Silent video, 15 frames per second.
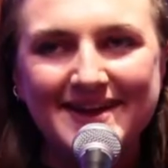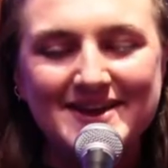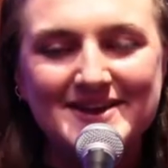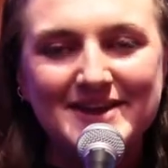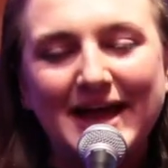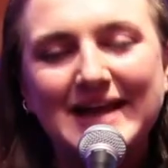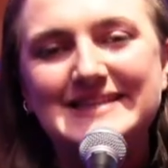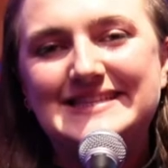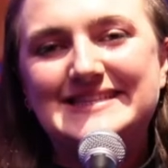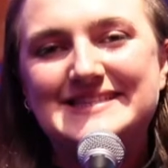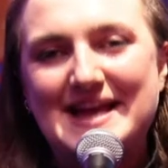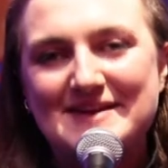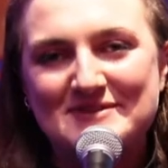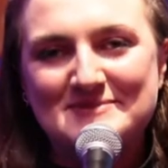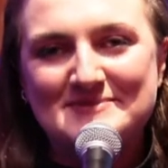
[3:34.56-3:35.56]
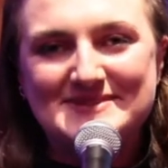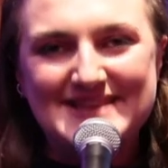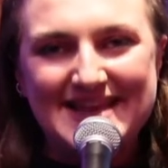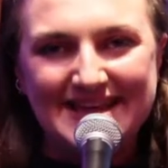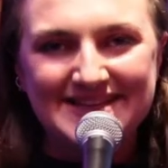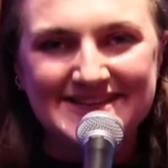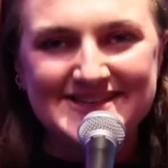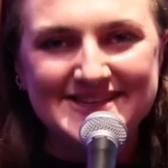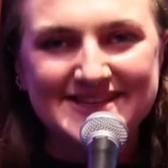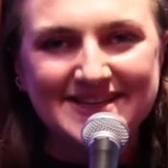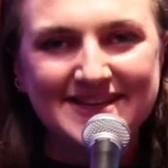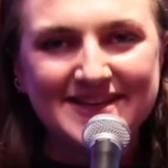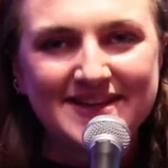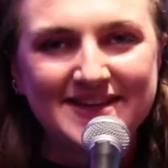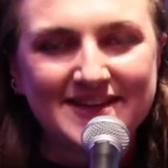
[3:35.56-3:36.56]
ninety-seven percent.
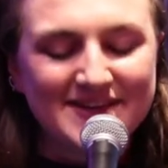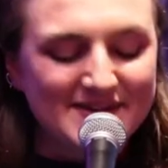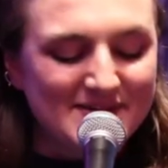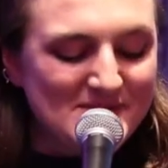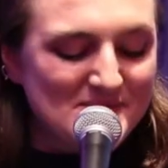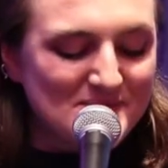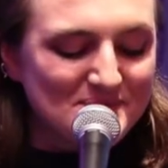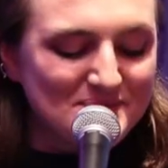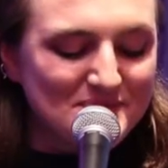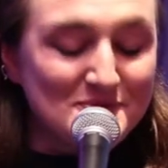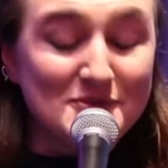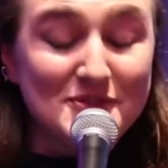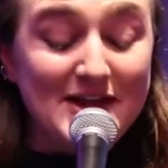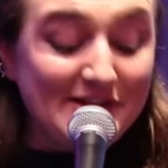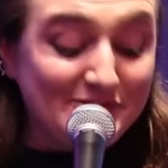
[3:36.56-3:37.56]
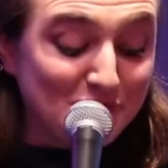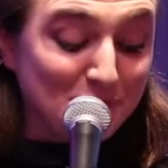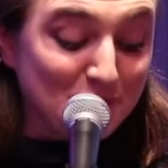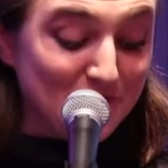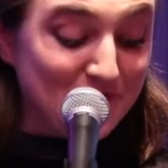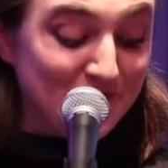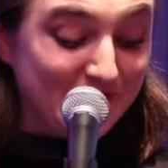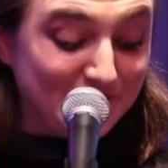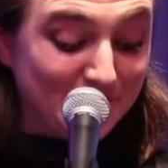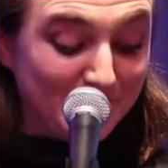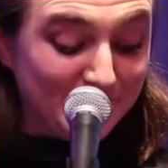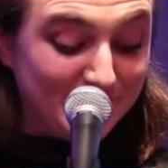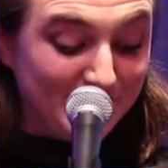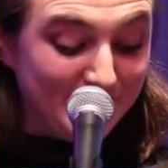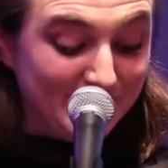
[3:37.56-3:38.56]
Well, there's your proof it's
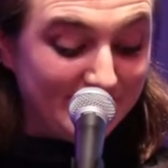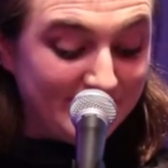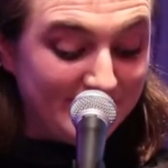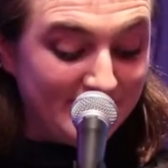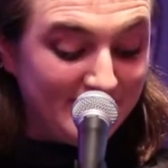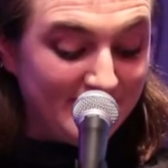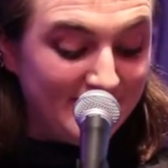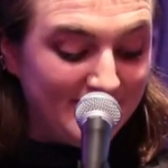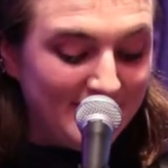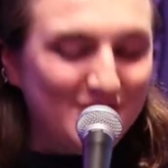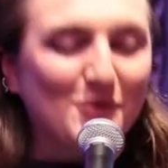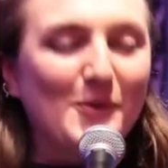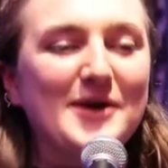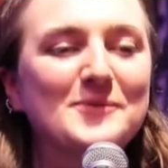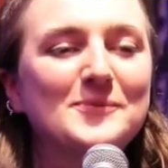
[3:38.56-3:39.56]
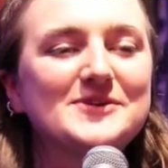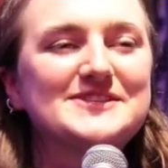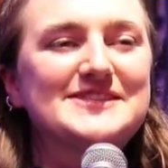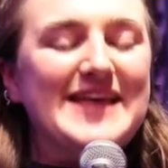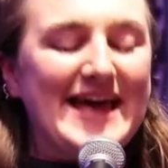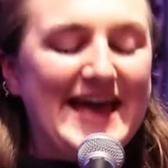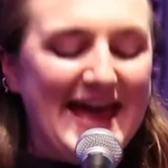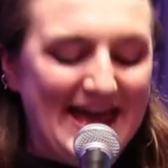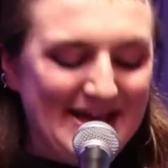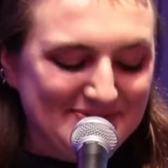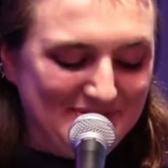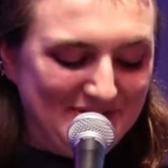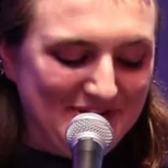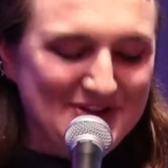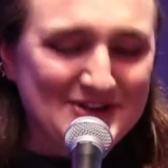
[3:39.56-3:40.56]
nonsense. When was there
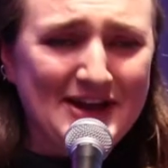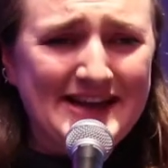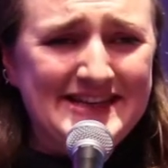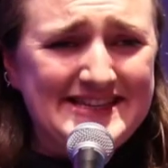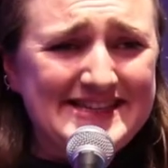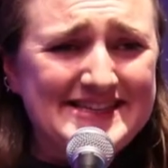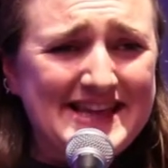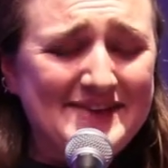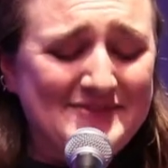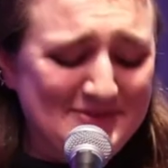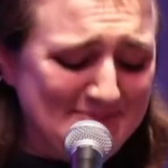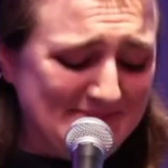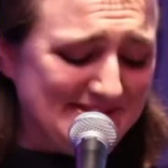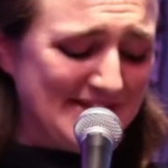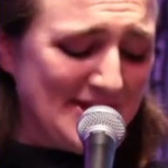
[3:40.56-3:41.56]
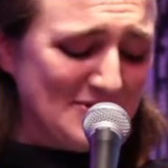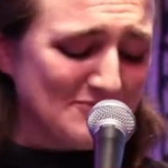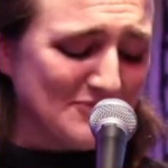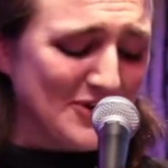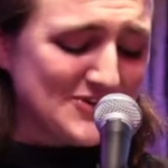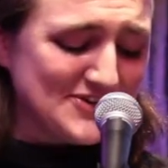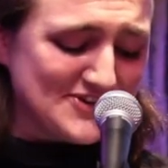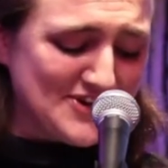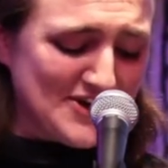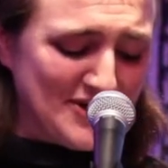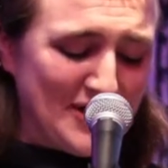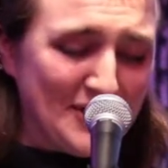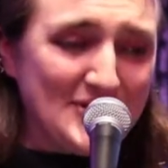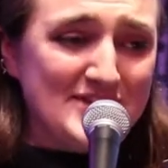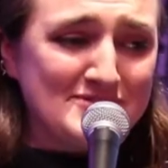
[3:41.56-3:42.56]
ever a ninety-seven percent voter
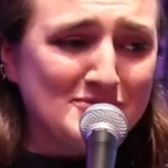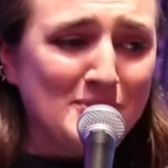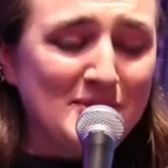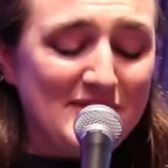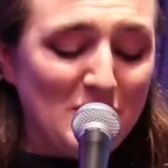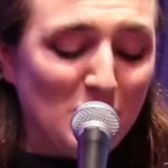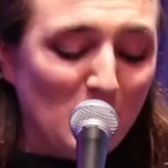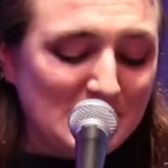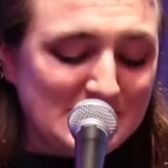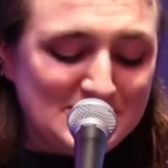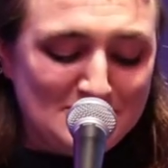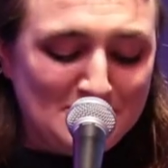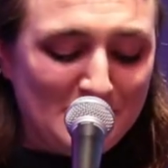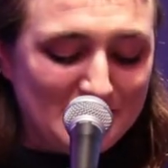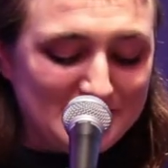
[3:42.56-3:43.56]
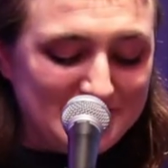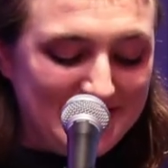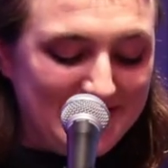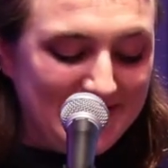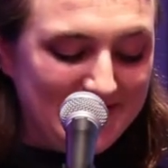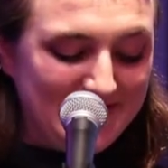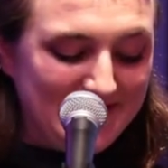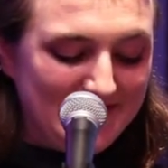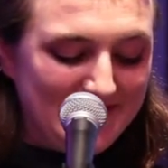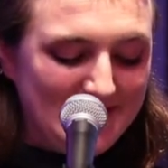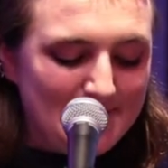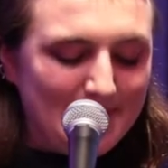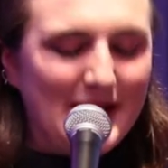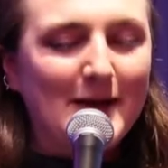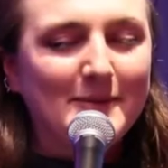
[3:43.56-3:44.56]
turnout, even when there was democracy?
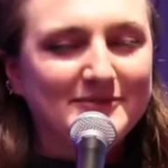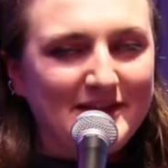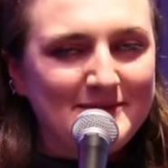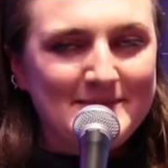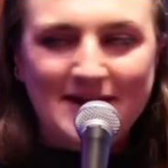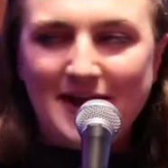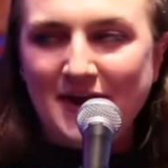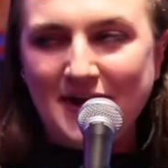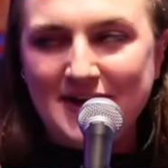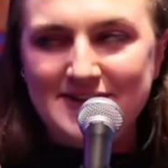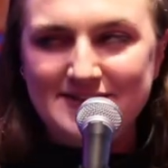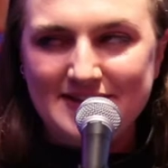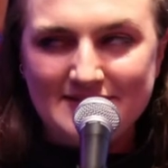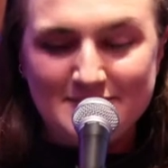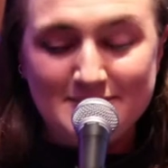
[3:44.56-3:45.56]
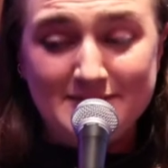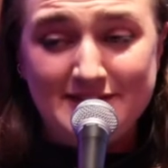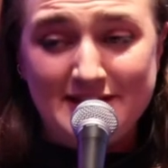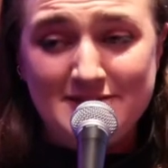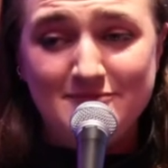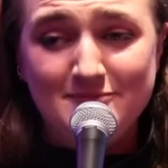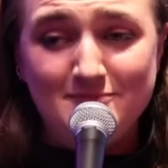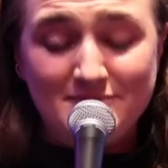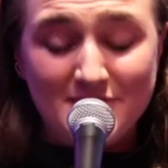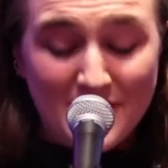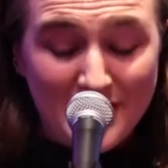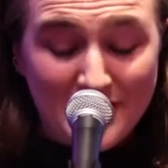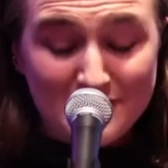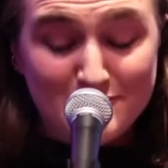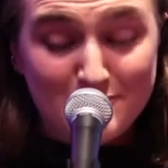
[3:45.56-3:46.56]
Perhaps they meant a ninety-seven percent
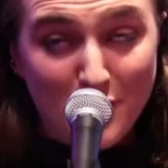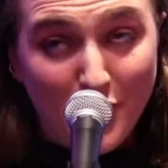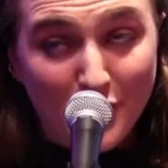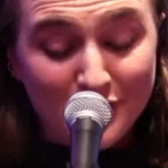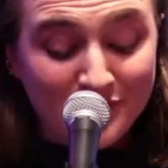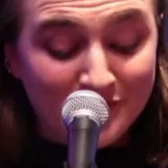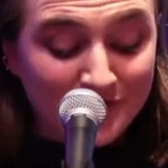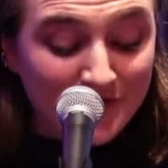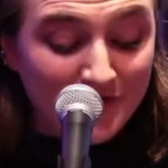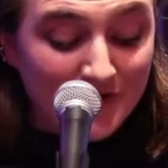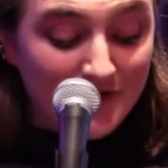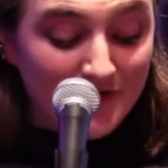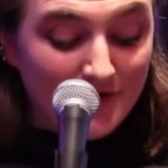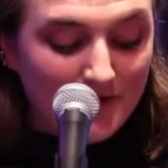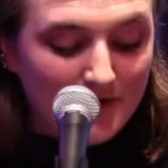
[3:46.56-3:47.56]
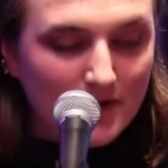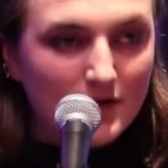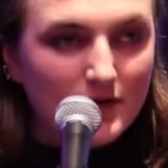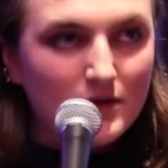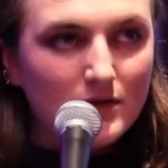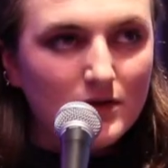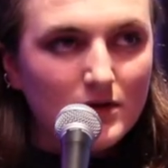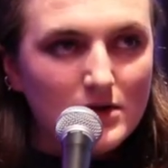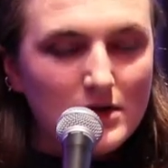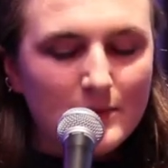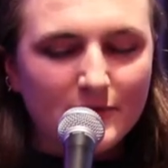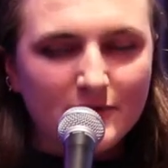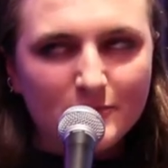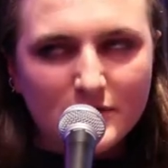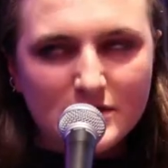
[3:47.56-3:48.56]
turnout of bots. It
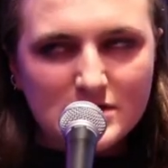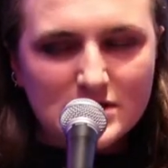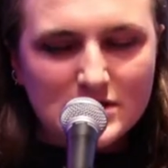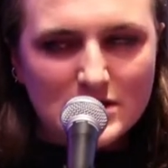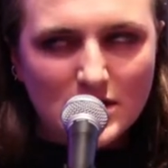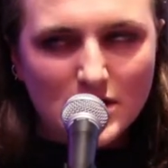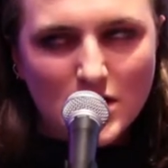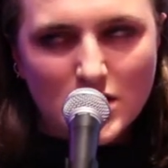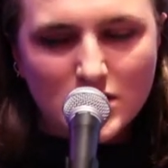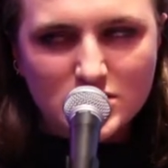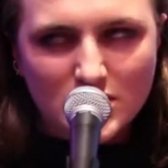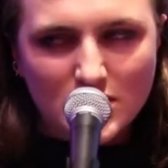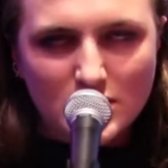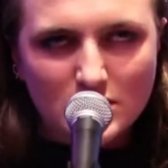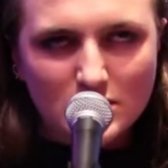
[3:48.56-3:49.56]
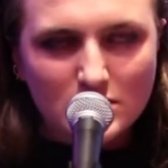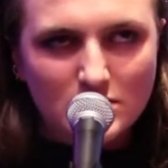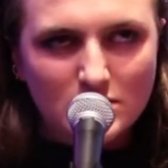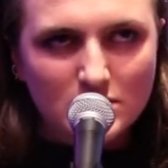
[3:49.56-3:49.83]
was printed in The Guardian.